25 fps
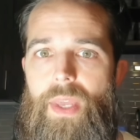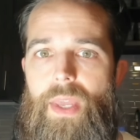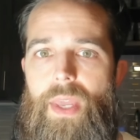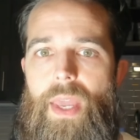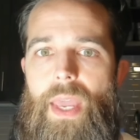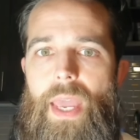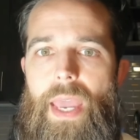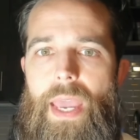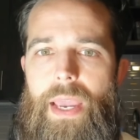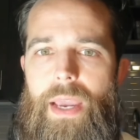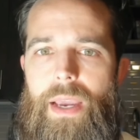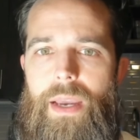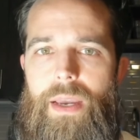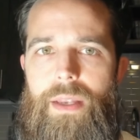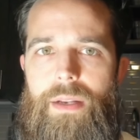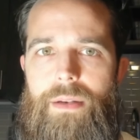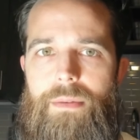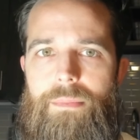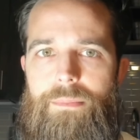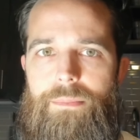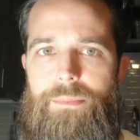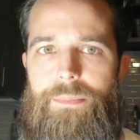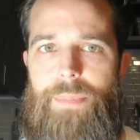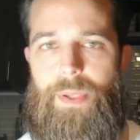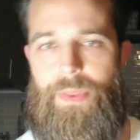
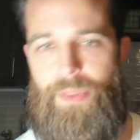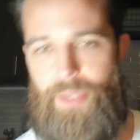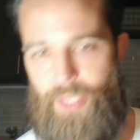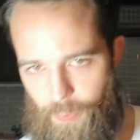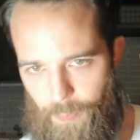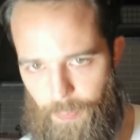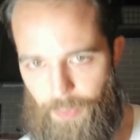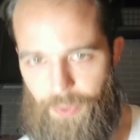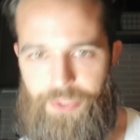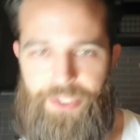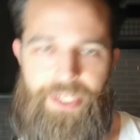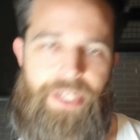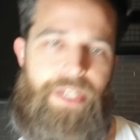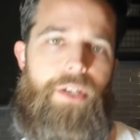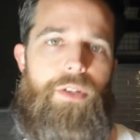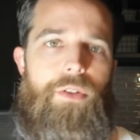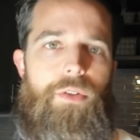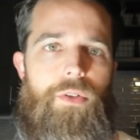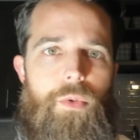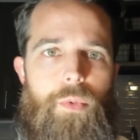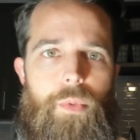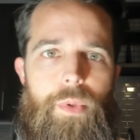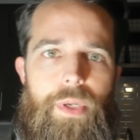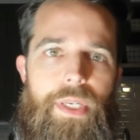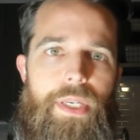But this
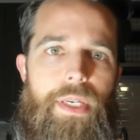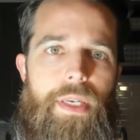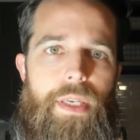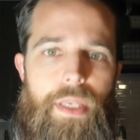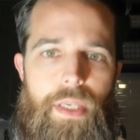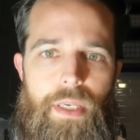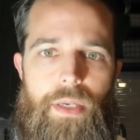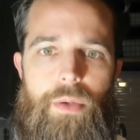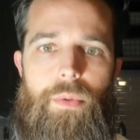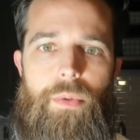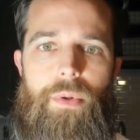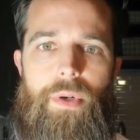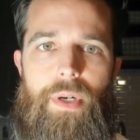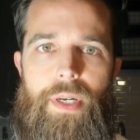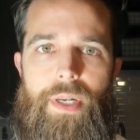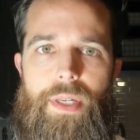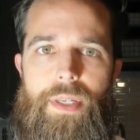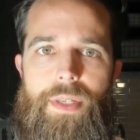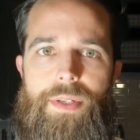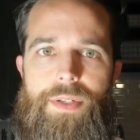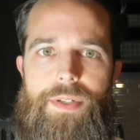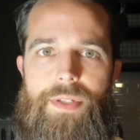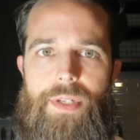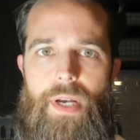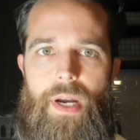particular week, he
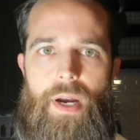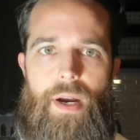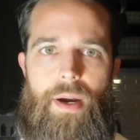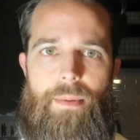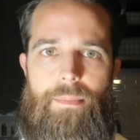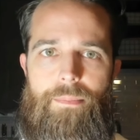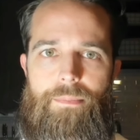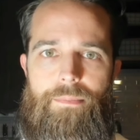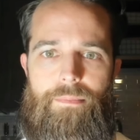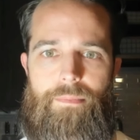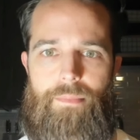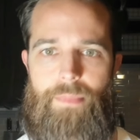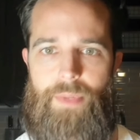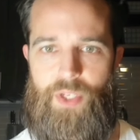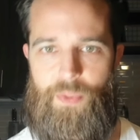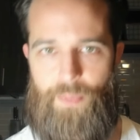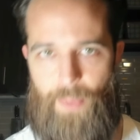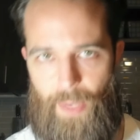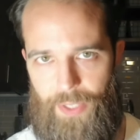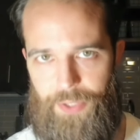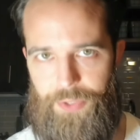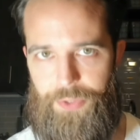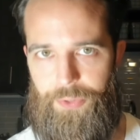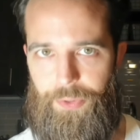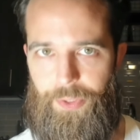was
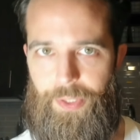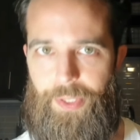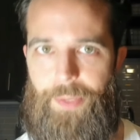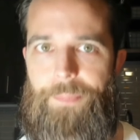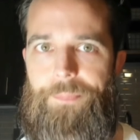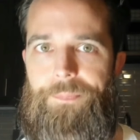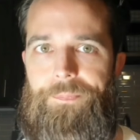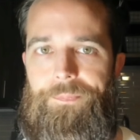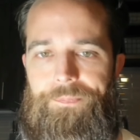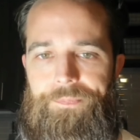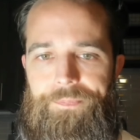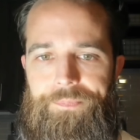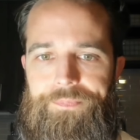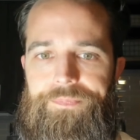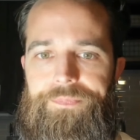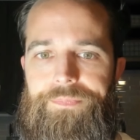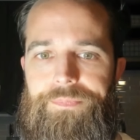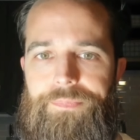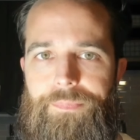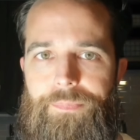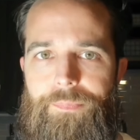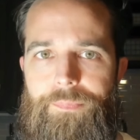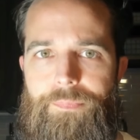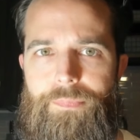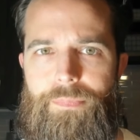especially
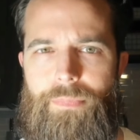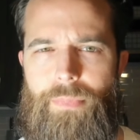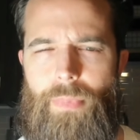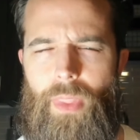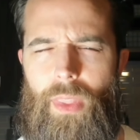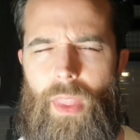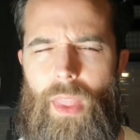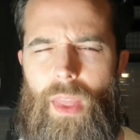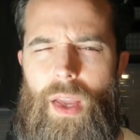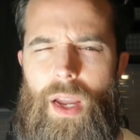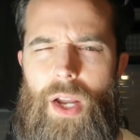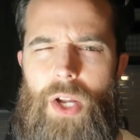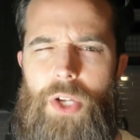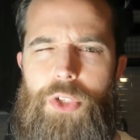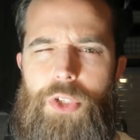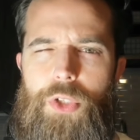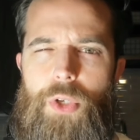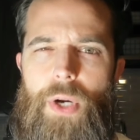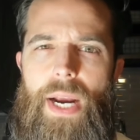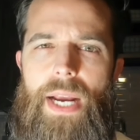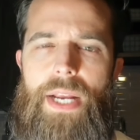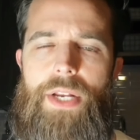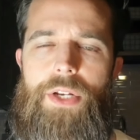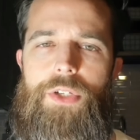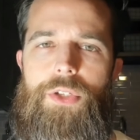
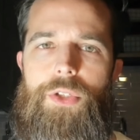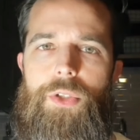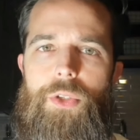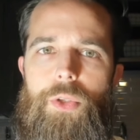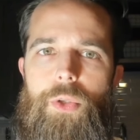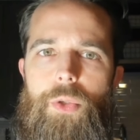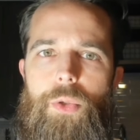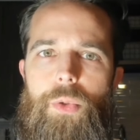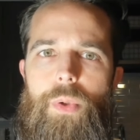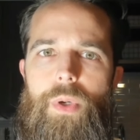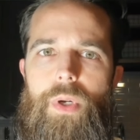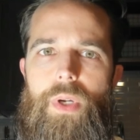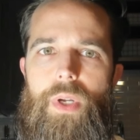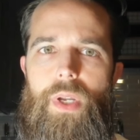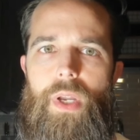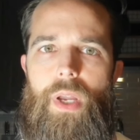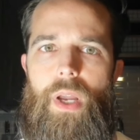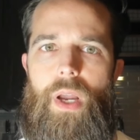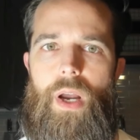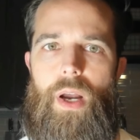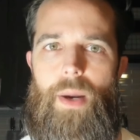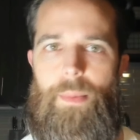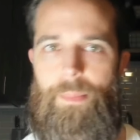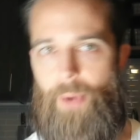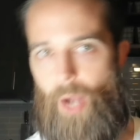trying to
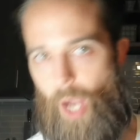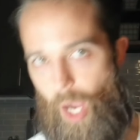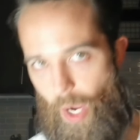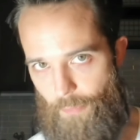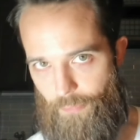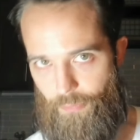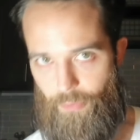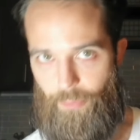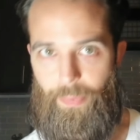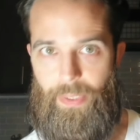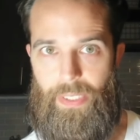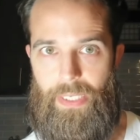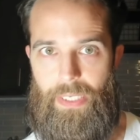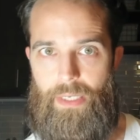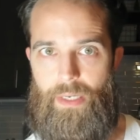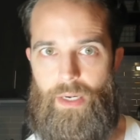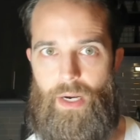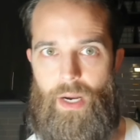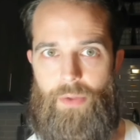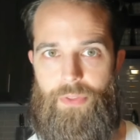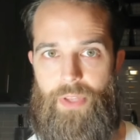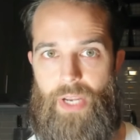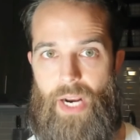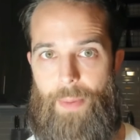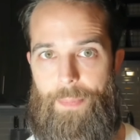offer me
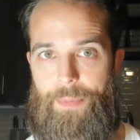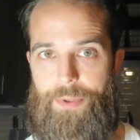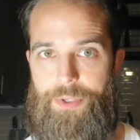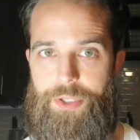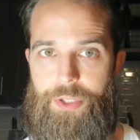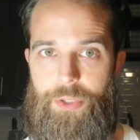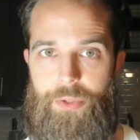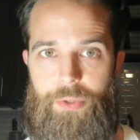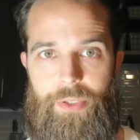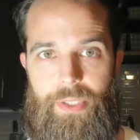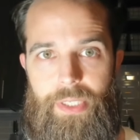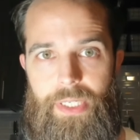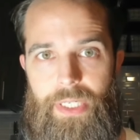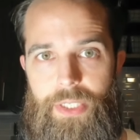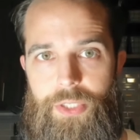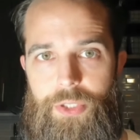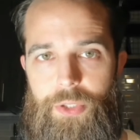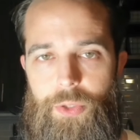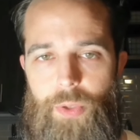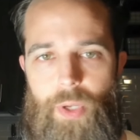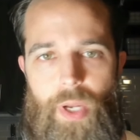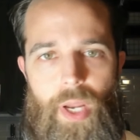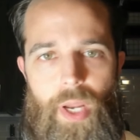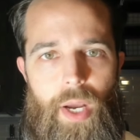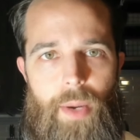the opportunity
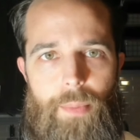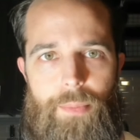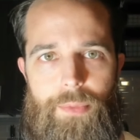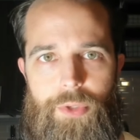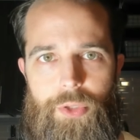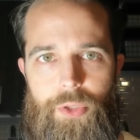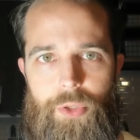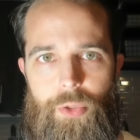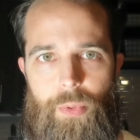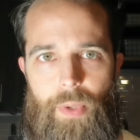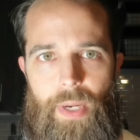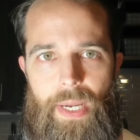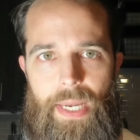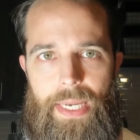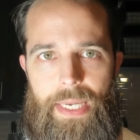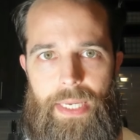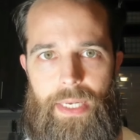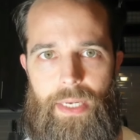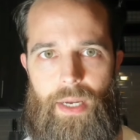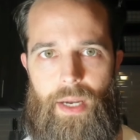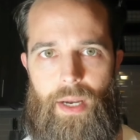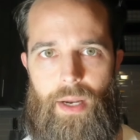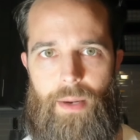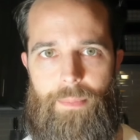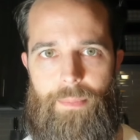to come to
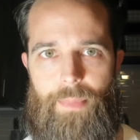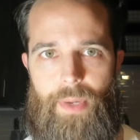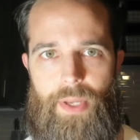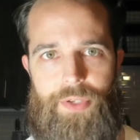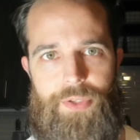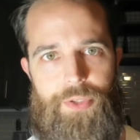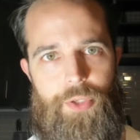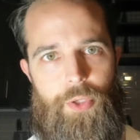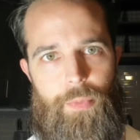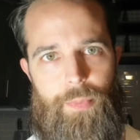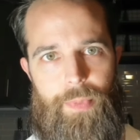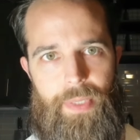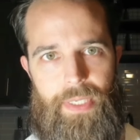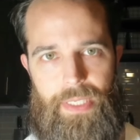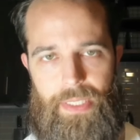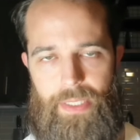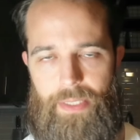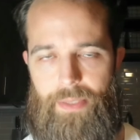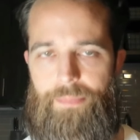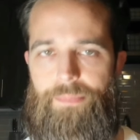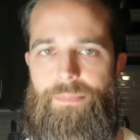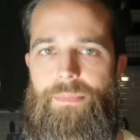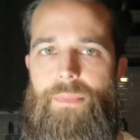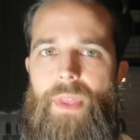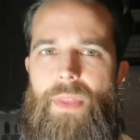a Zoom meeting.
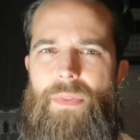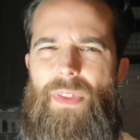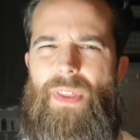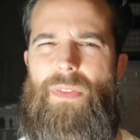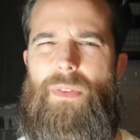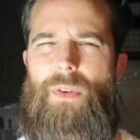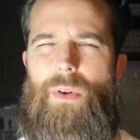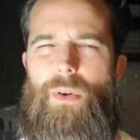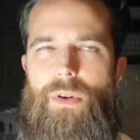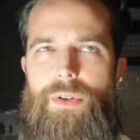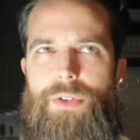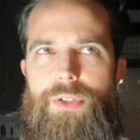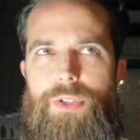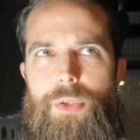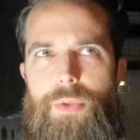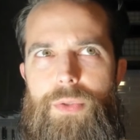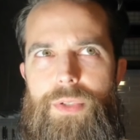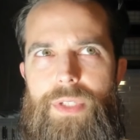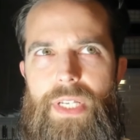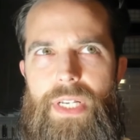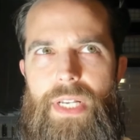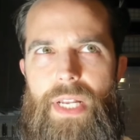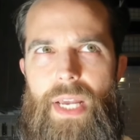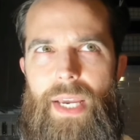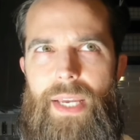I think they're on
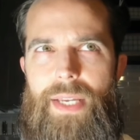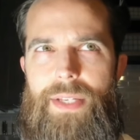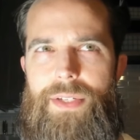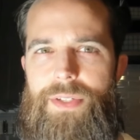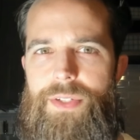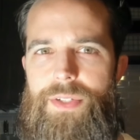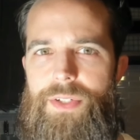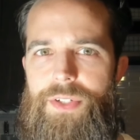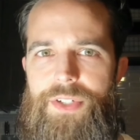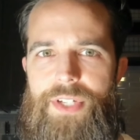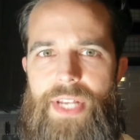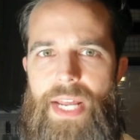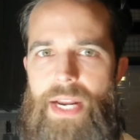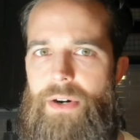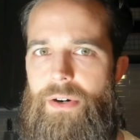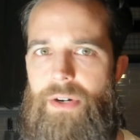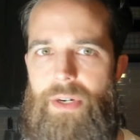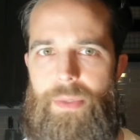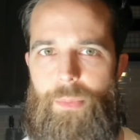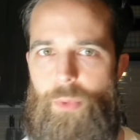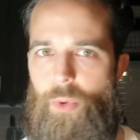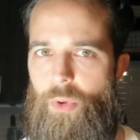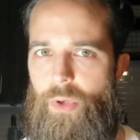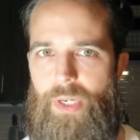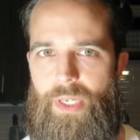Tuesday nights and Saturday
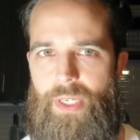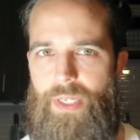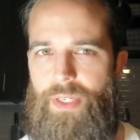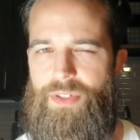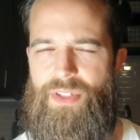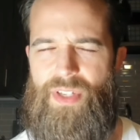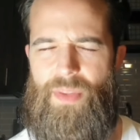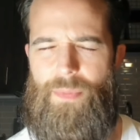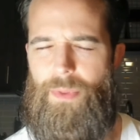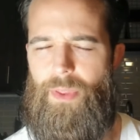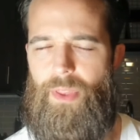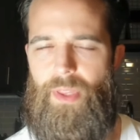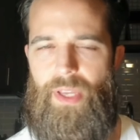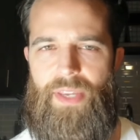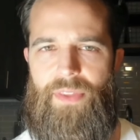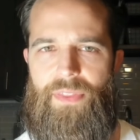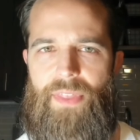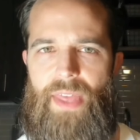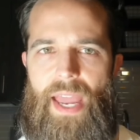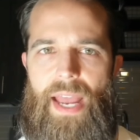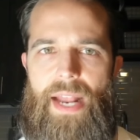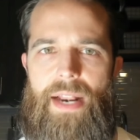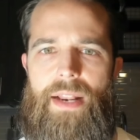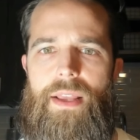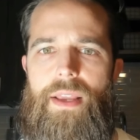morning, something like
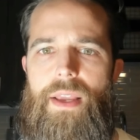that.